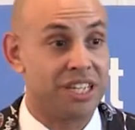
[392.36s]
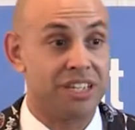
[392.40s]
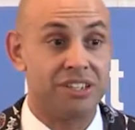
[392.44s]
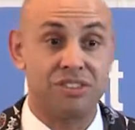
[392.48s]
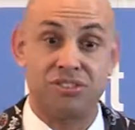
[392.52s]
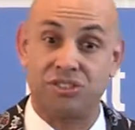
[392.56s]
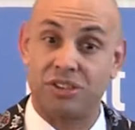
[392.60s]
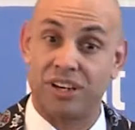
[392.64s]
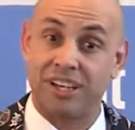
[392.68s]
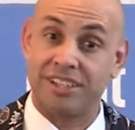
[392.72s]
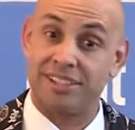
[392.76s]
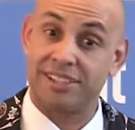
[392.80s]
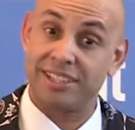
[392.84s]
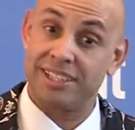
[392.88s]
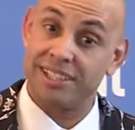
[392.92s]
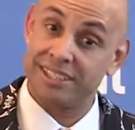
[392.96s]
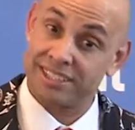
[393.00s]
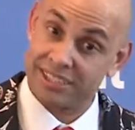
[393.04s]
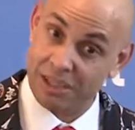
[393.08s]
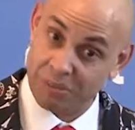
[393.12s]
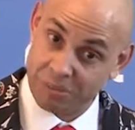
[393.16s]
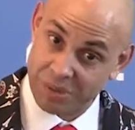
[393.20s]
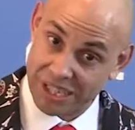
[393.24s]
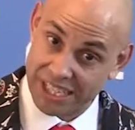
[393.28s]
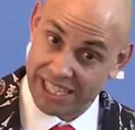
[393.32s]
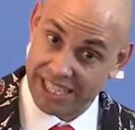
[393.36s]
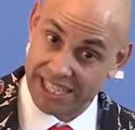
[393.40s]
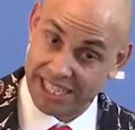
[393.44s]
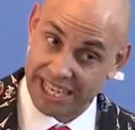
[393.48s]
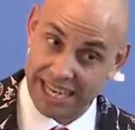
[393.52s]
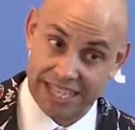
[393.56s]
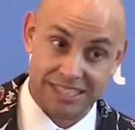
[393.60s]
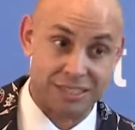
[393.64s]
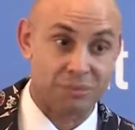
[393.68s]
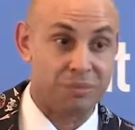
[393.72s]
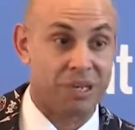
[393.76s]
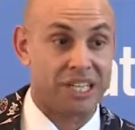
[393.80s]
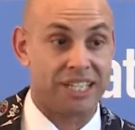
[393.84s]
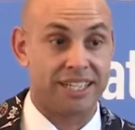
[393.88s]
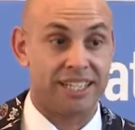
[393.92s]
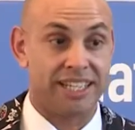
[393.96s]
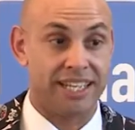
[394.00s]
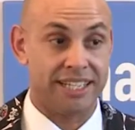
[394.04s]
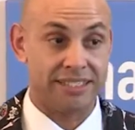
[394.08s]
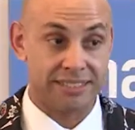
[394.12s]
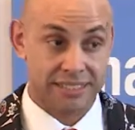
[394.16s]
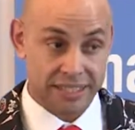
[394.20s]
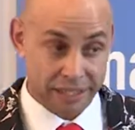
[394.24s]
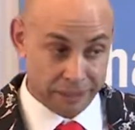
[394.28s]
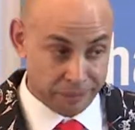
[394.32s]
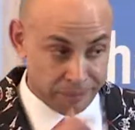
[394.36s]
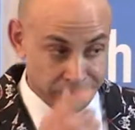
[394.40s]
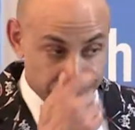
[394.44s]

you trust, somebody that cares about your kids.